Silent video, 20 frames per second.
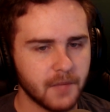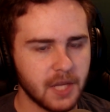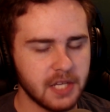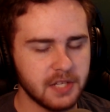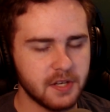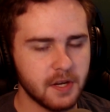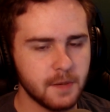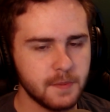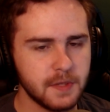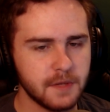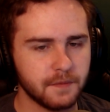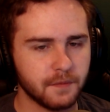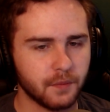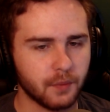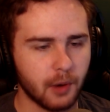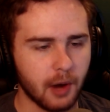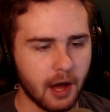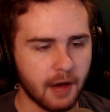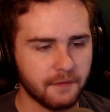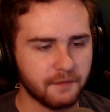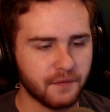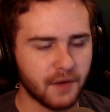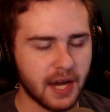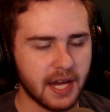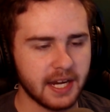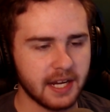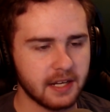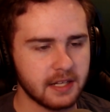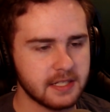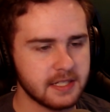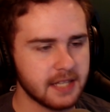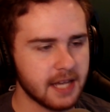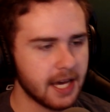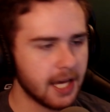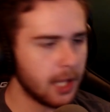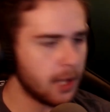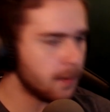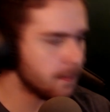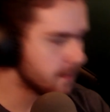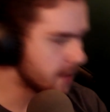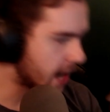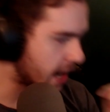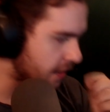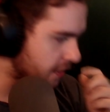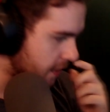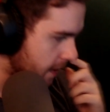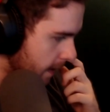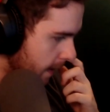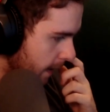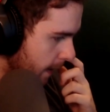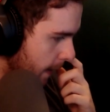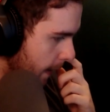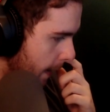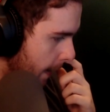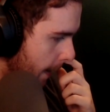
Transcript: terms of raw fighting style, I think